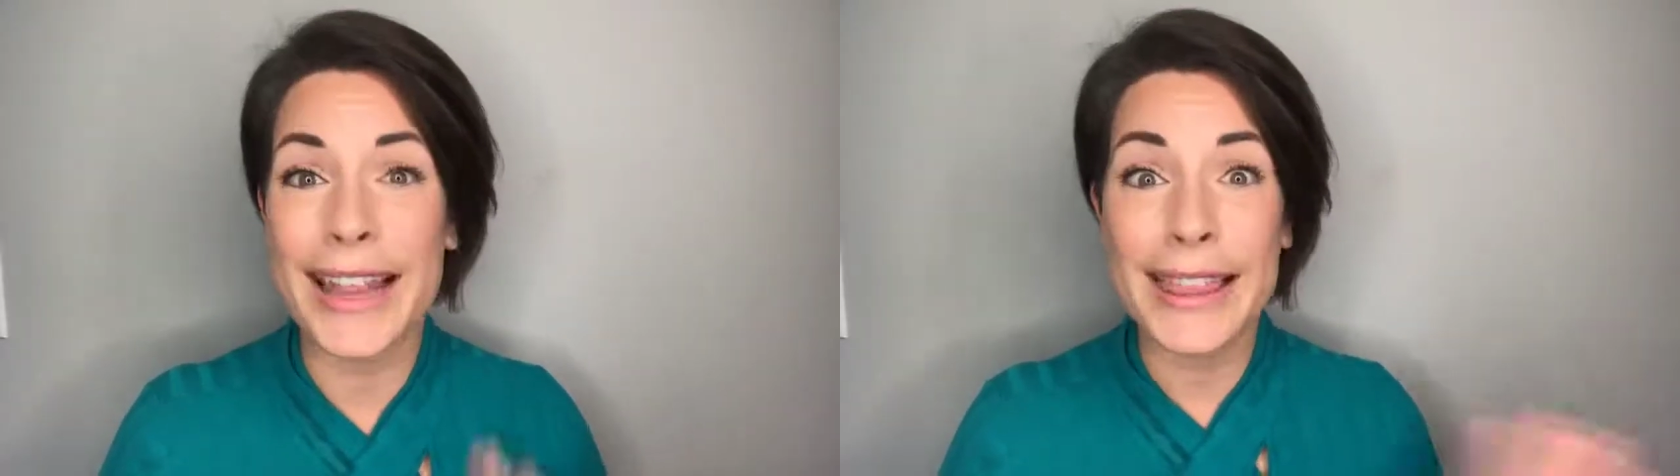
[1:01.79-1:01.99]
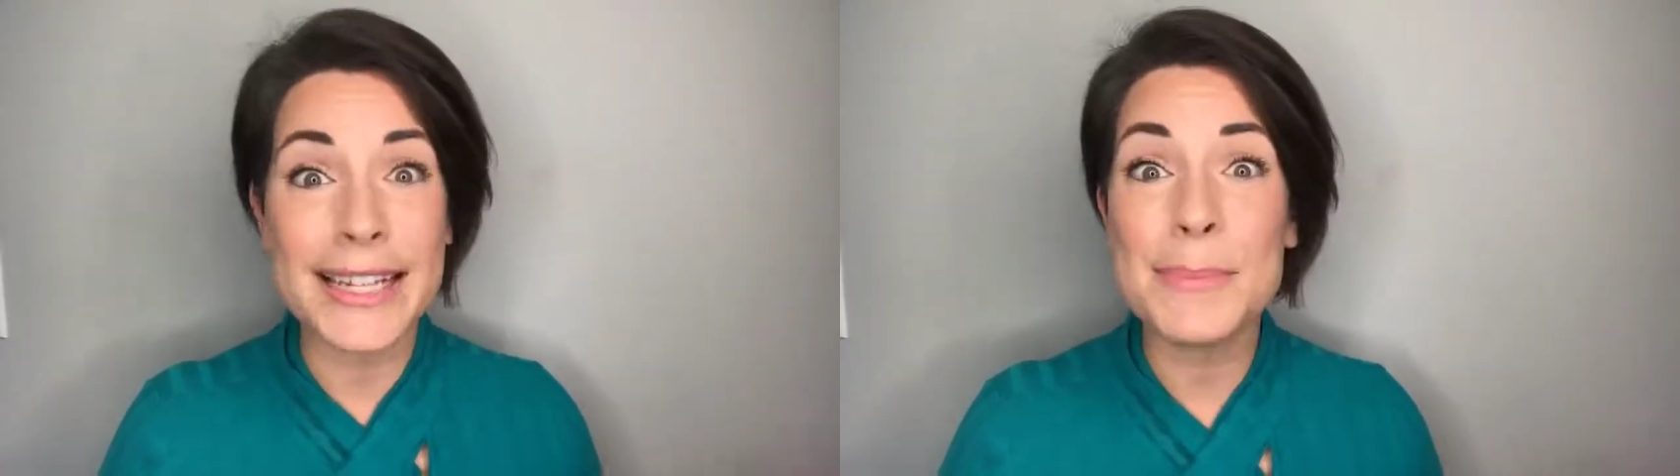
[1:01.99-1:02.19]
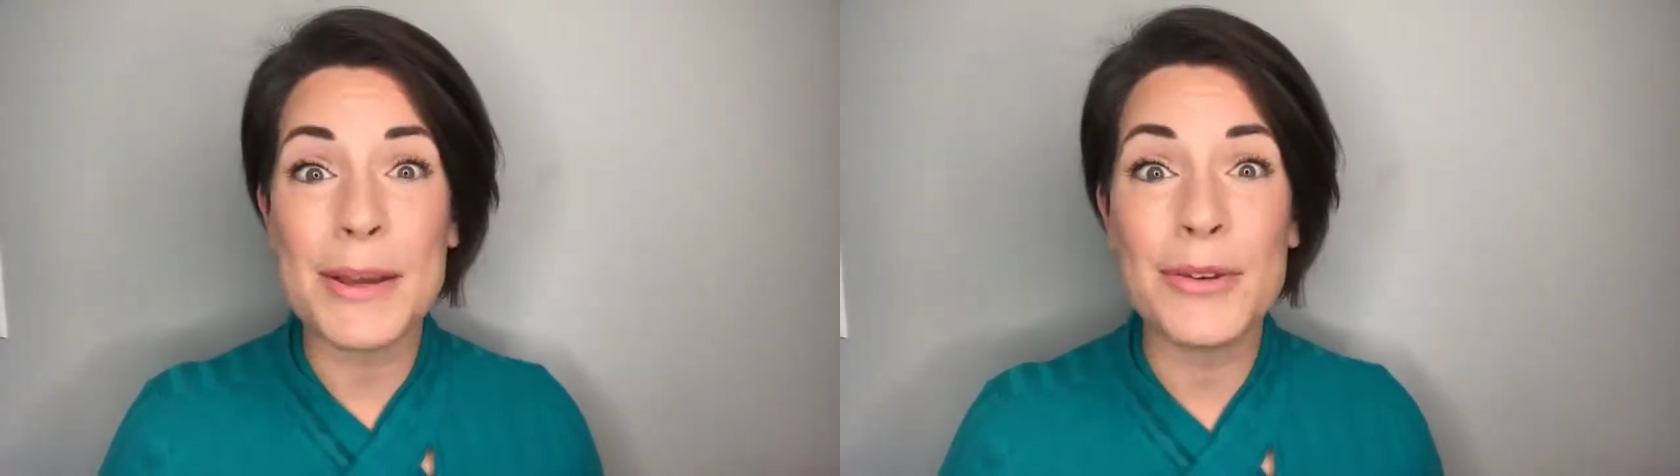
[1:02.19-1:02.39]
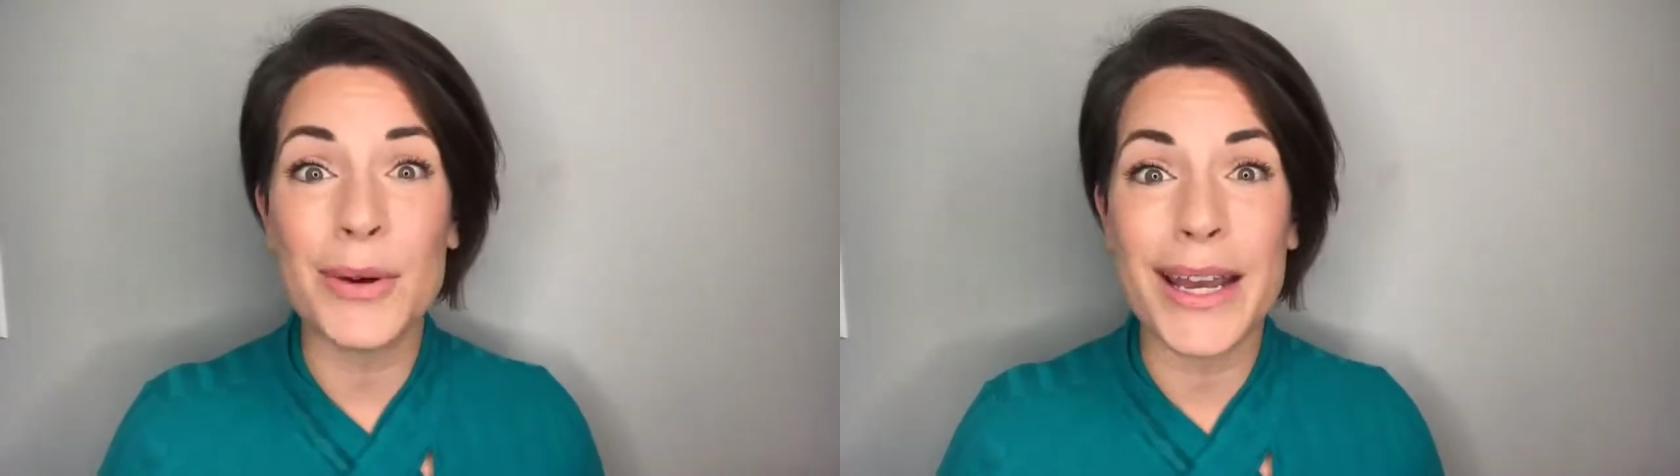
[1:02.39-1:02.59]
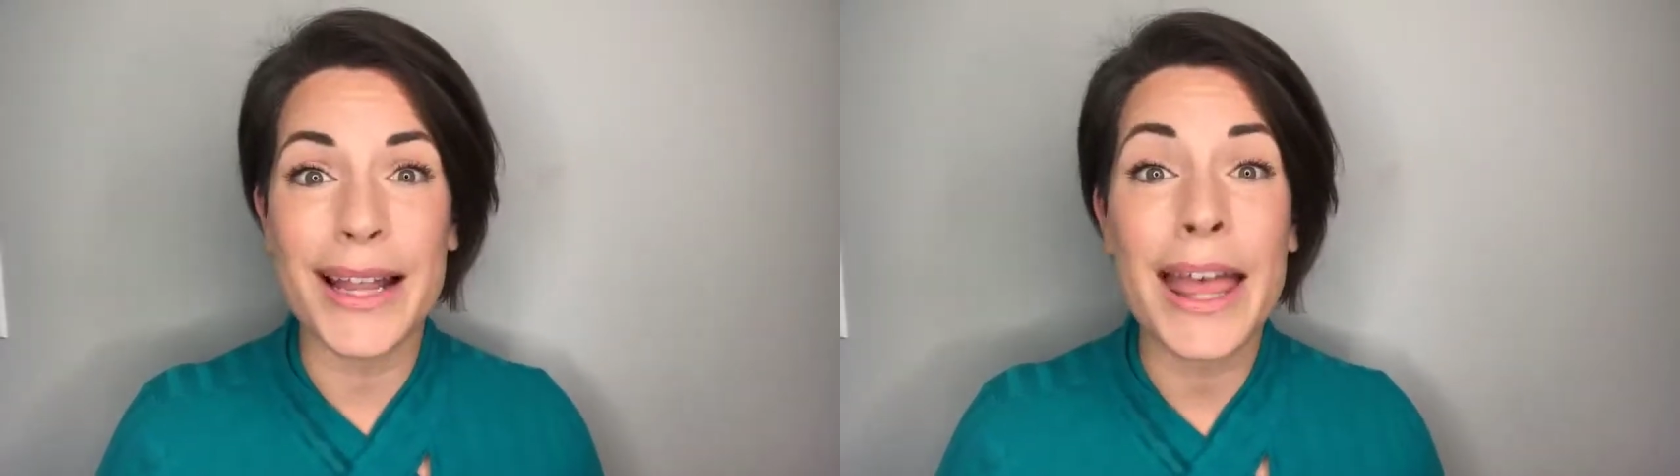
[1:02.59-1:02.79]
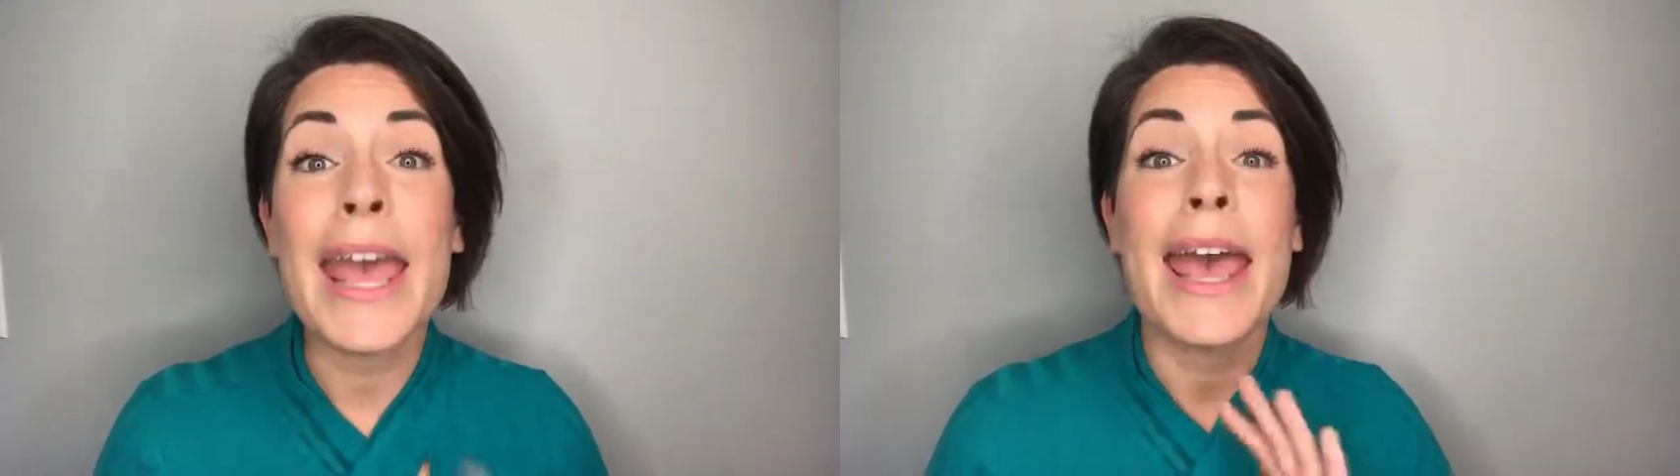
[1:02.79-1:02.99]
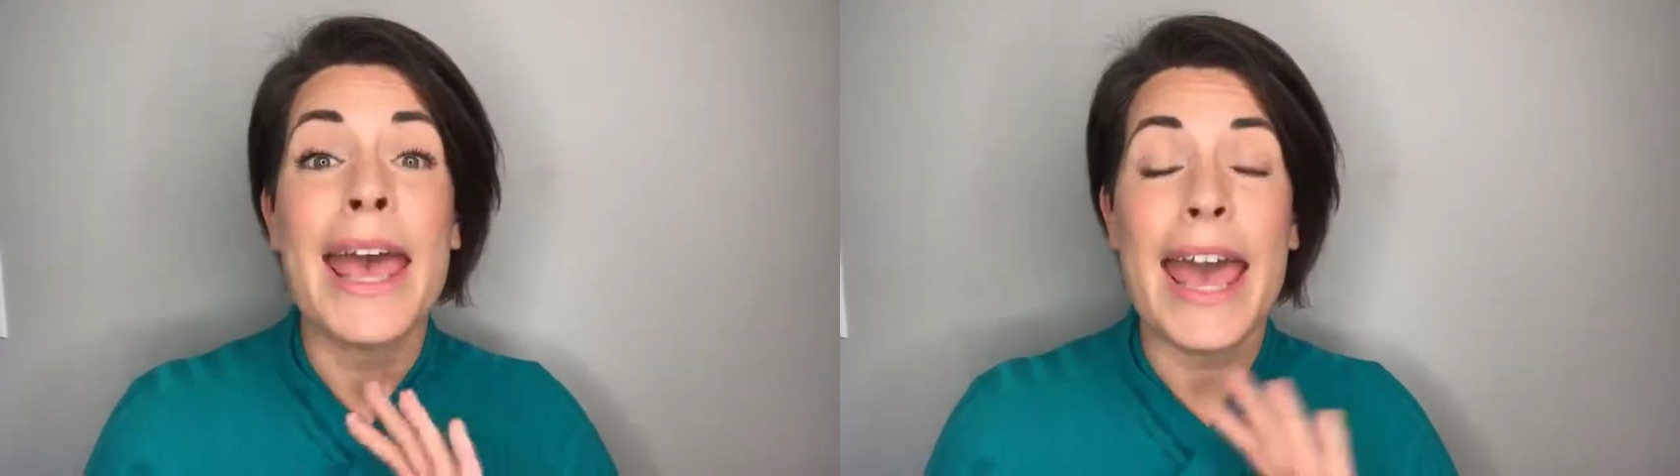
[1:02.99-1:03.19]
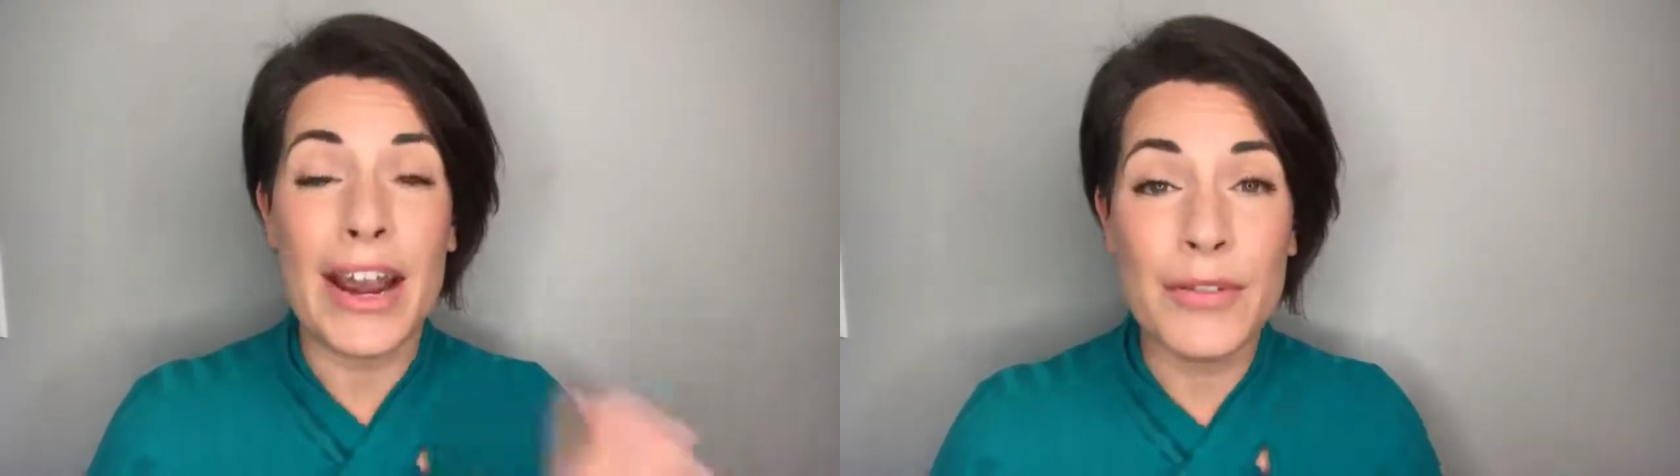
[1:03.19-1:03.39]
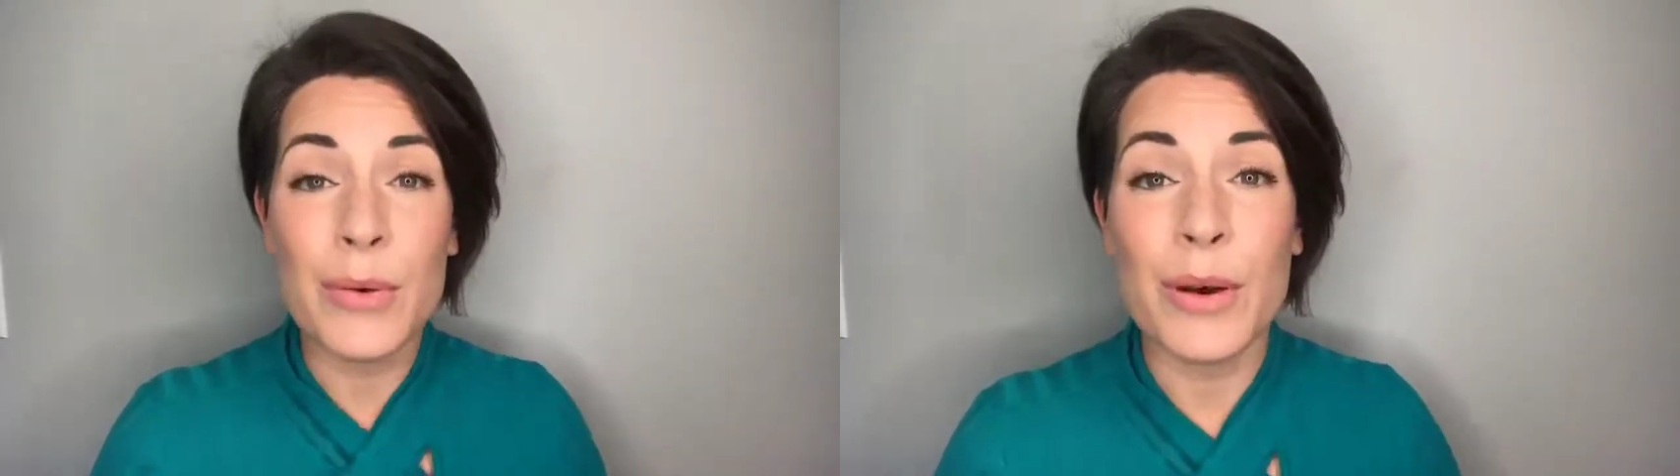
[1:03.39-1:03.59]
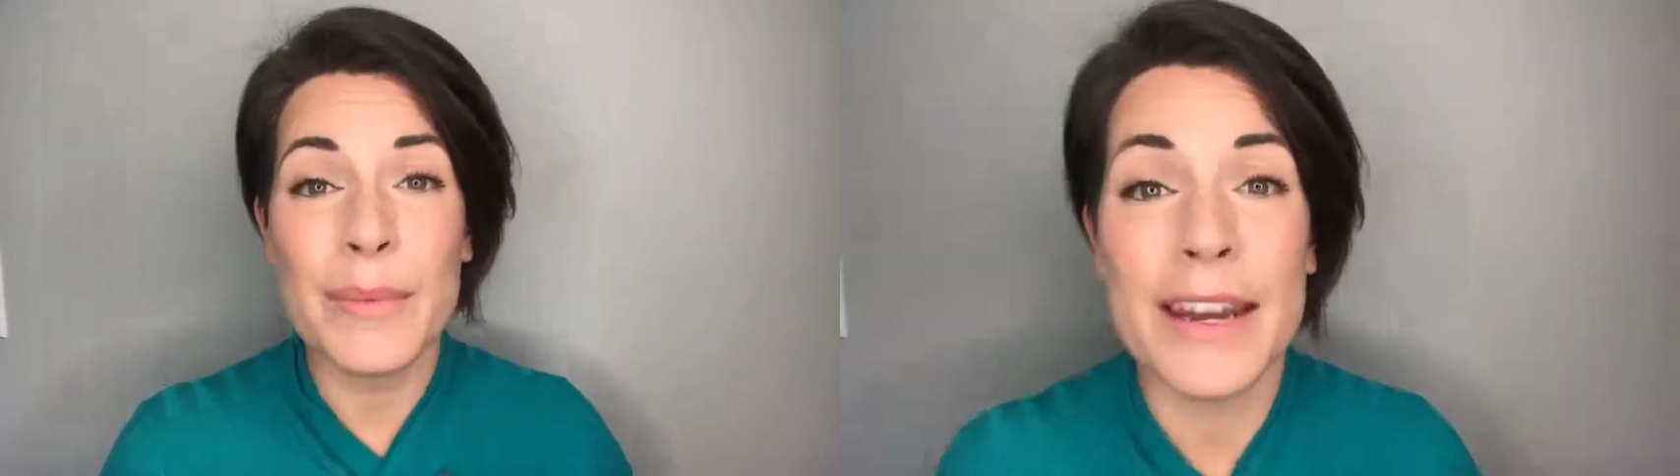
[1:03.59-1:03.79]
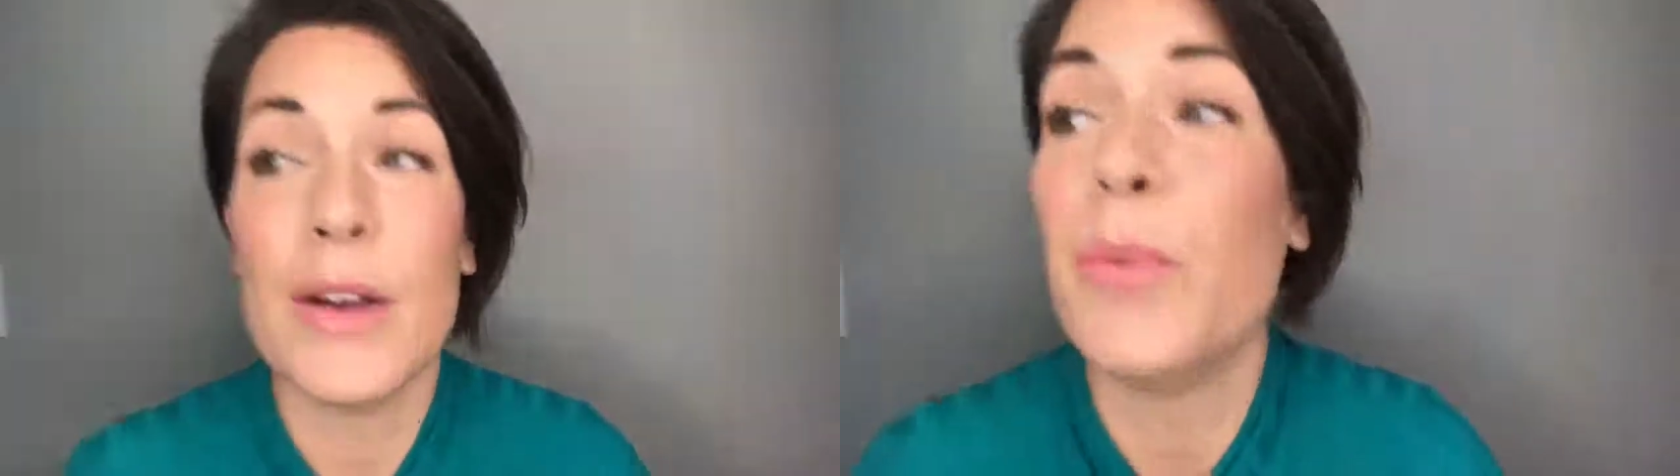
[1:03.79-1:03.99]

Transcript: And let's be real. Every woman